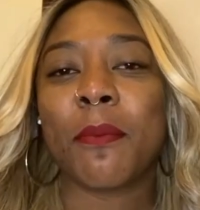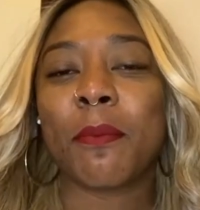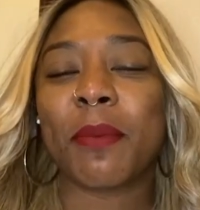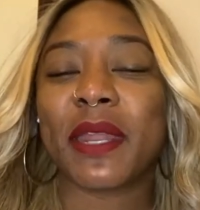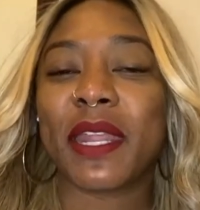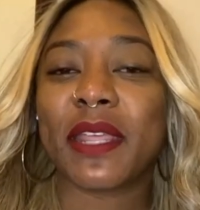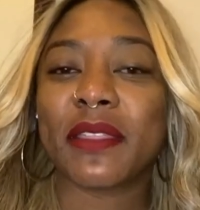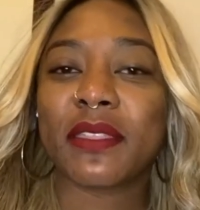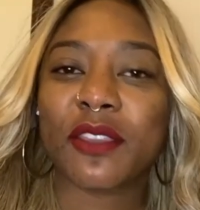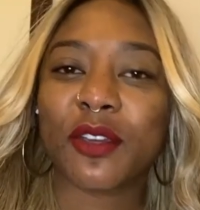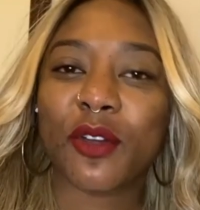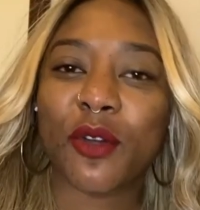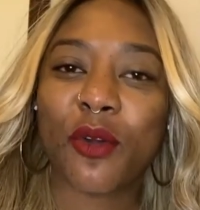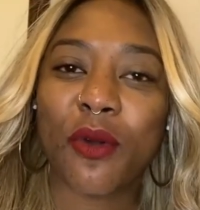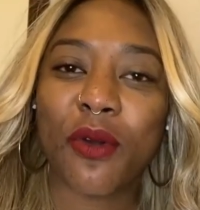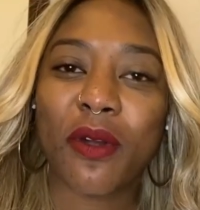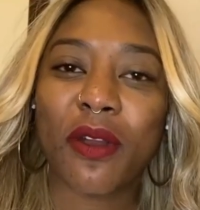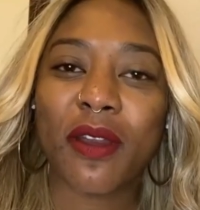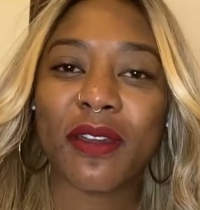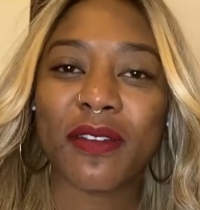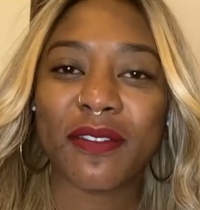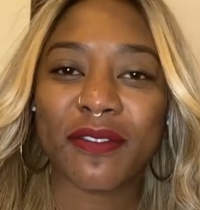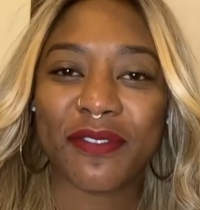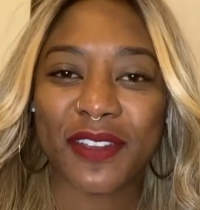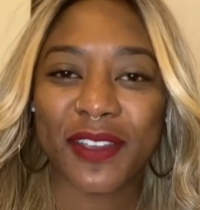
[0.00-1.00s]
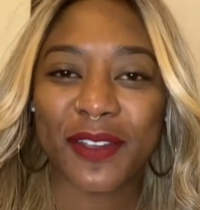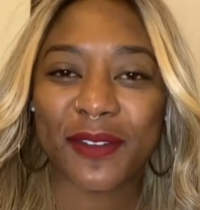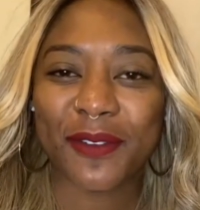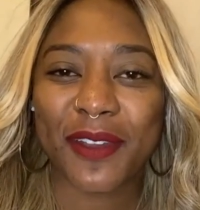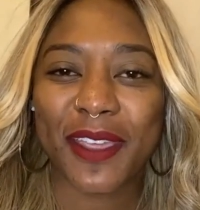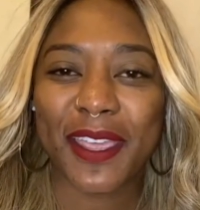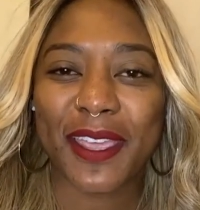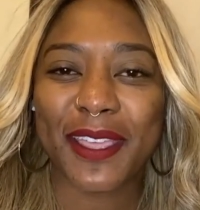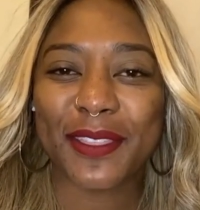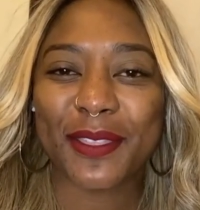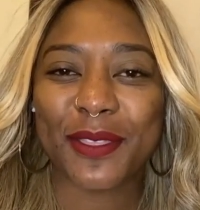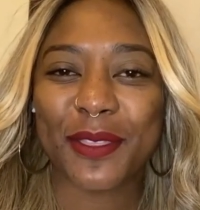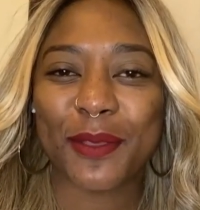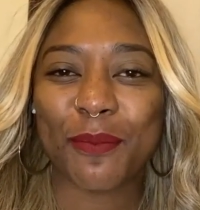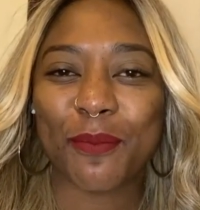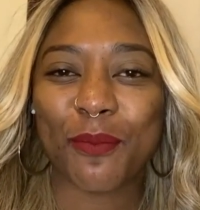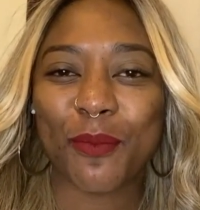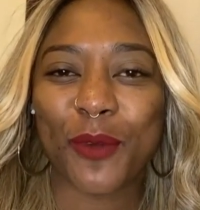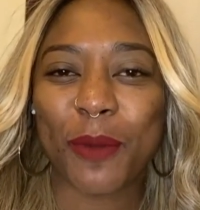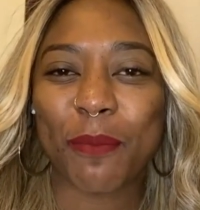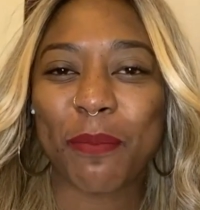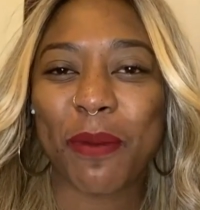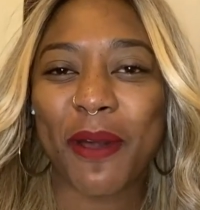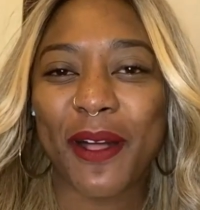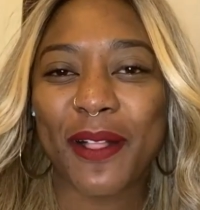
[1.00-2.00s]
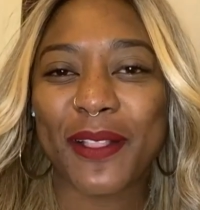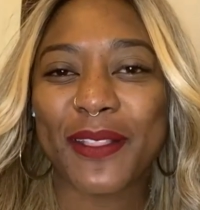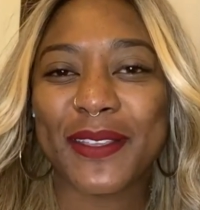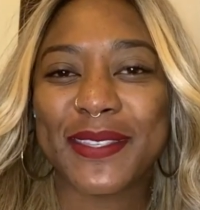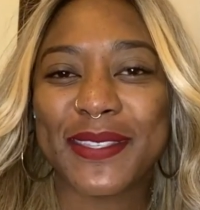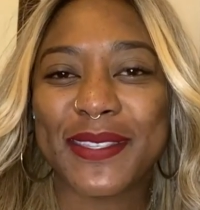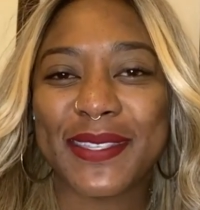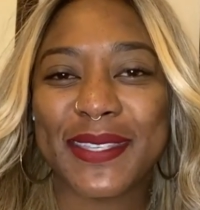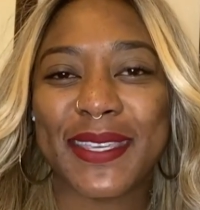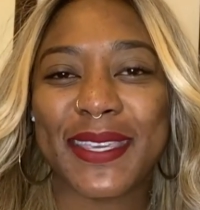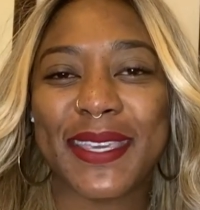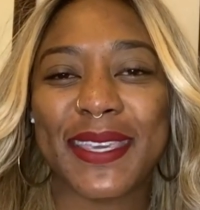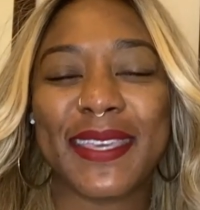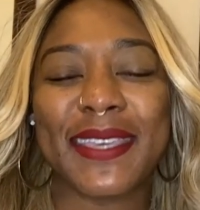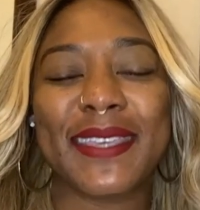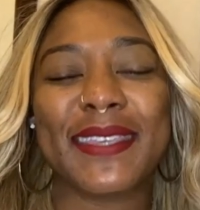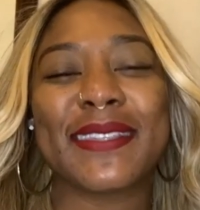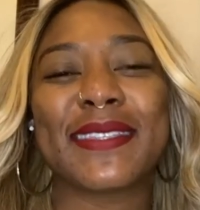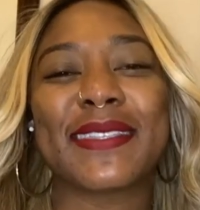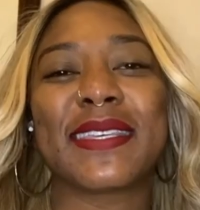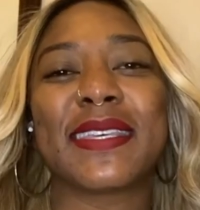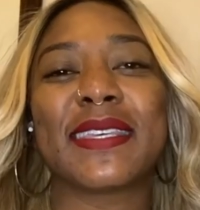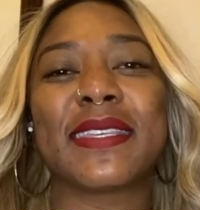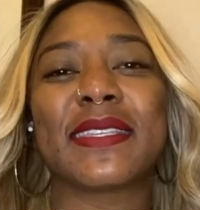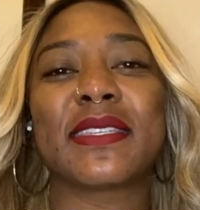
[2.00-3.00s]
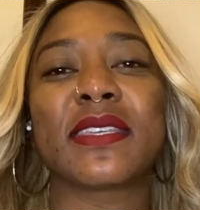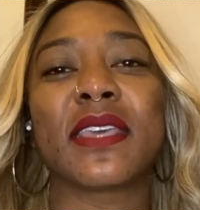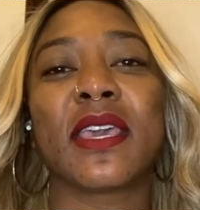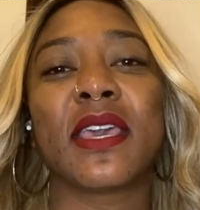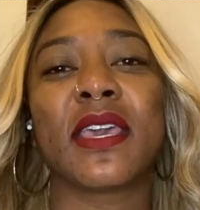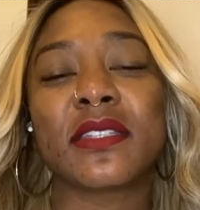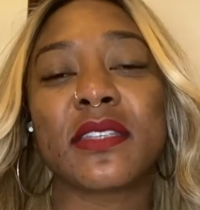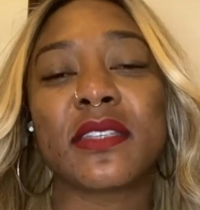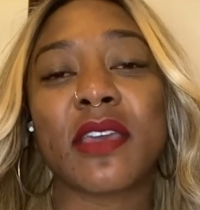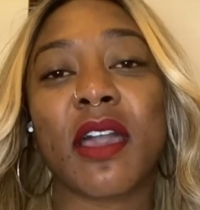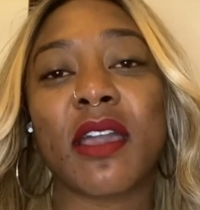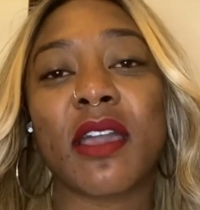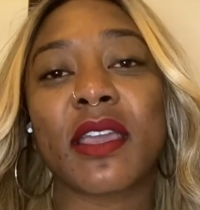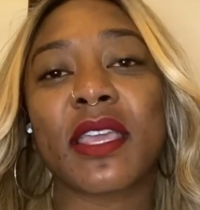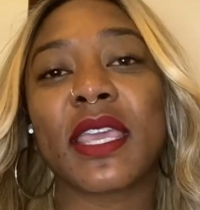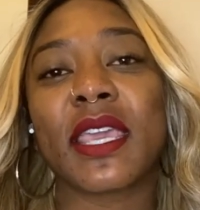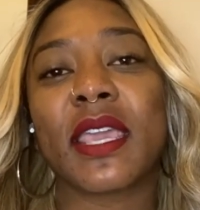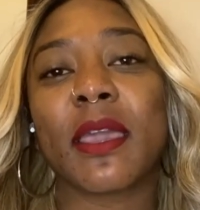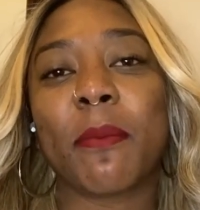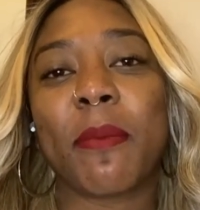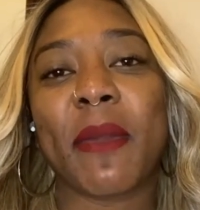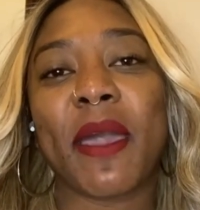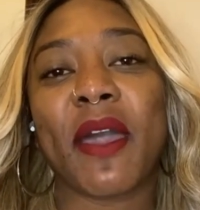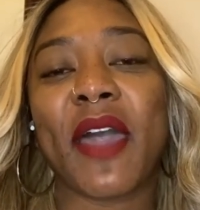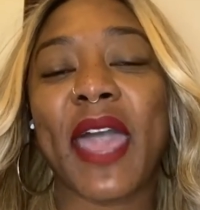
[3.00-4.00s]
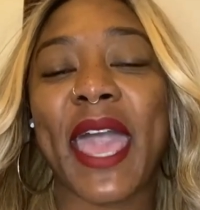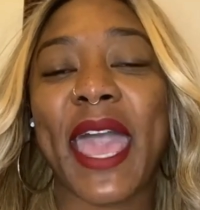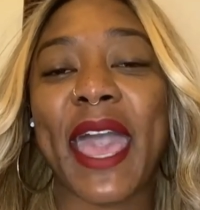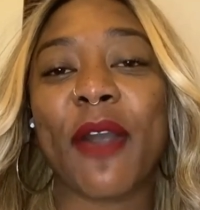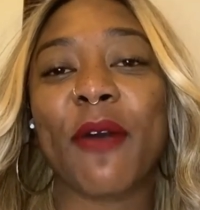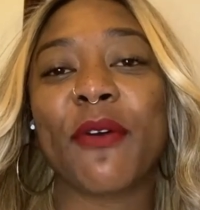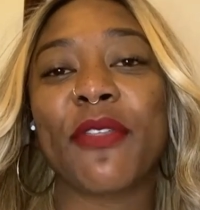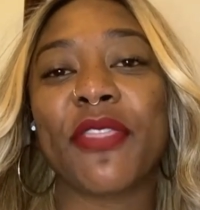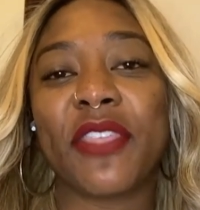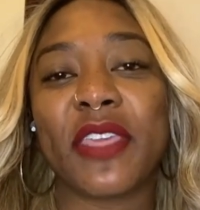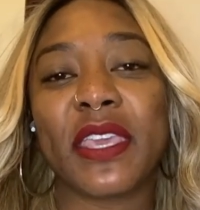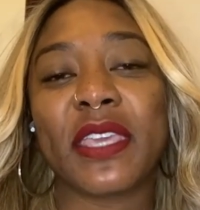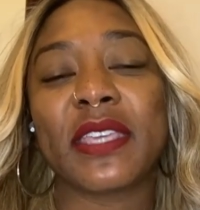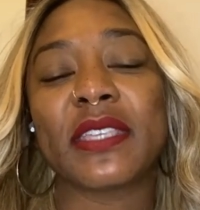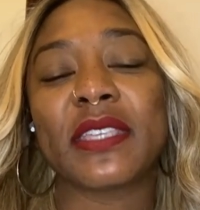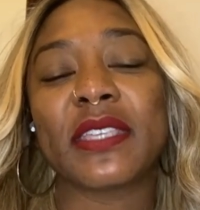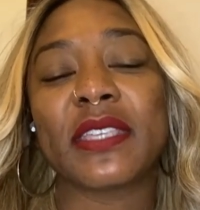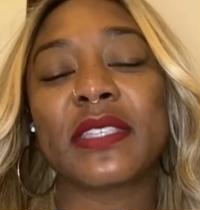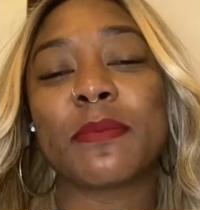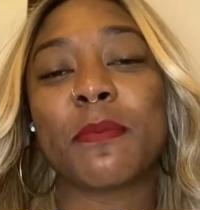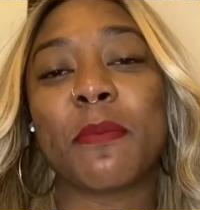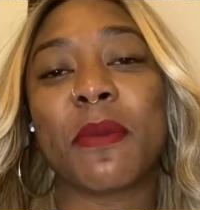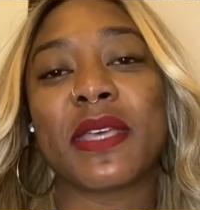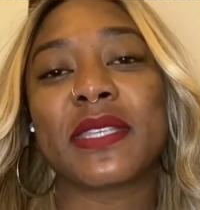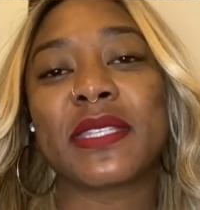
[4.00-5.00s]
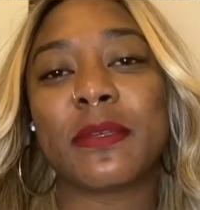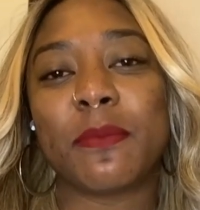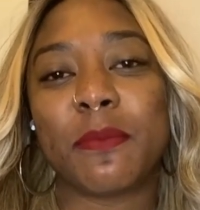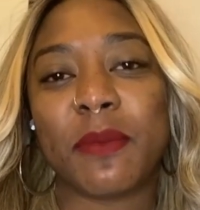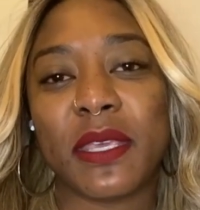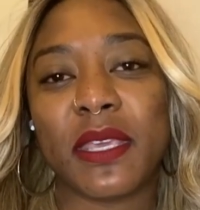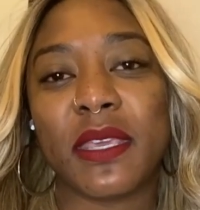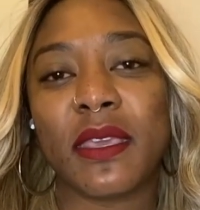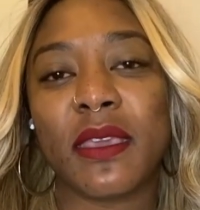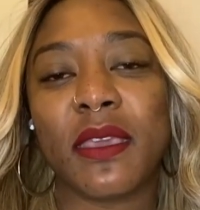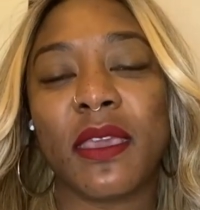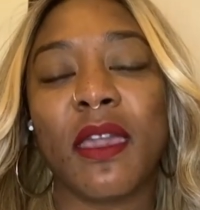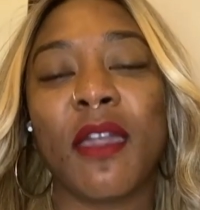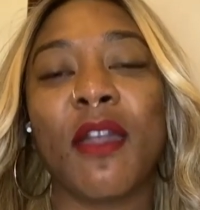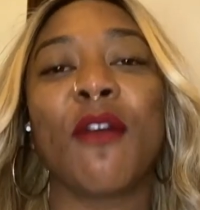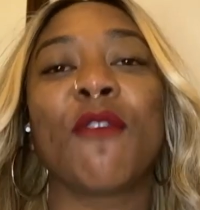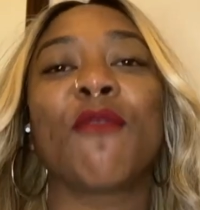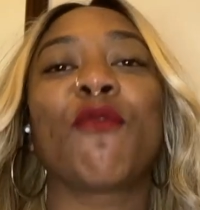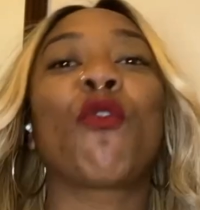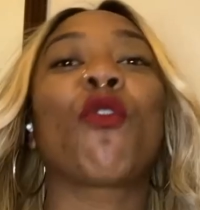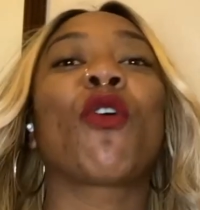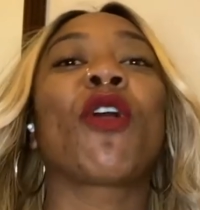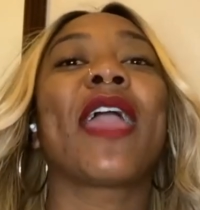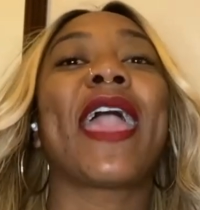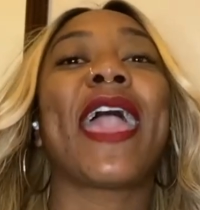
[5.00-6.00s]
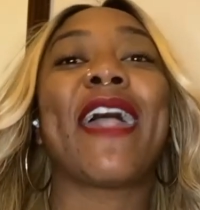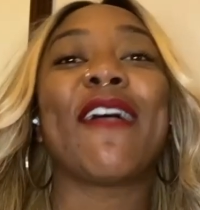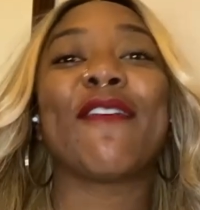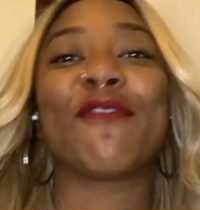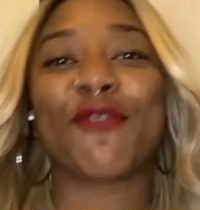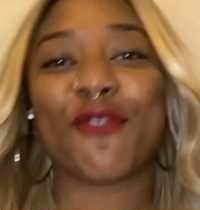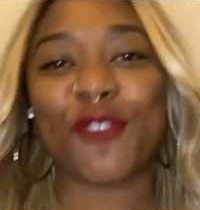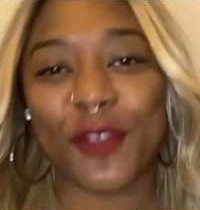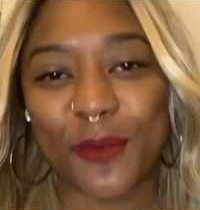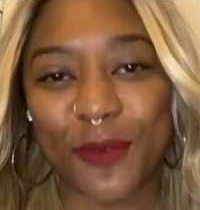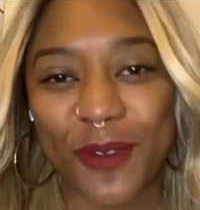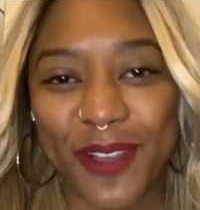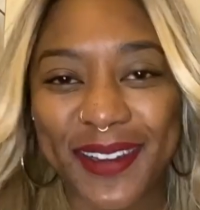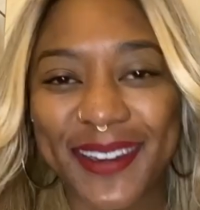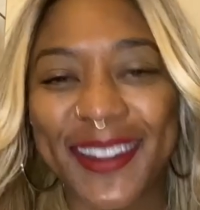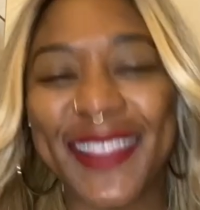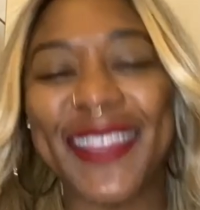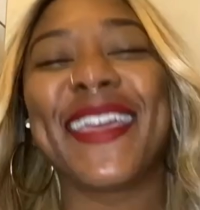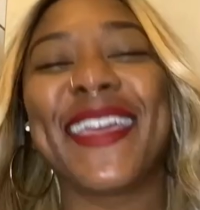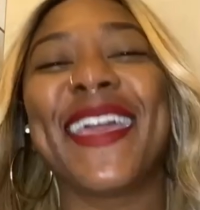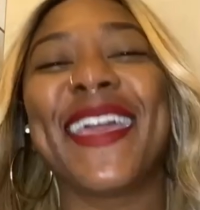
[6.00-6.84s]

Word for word: but at the core of it, right, the, what policy is, is talking about how things must be for everyone.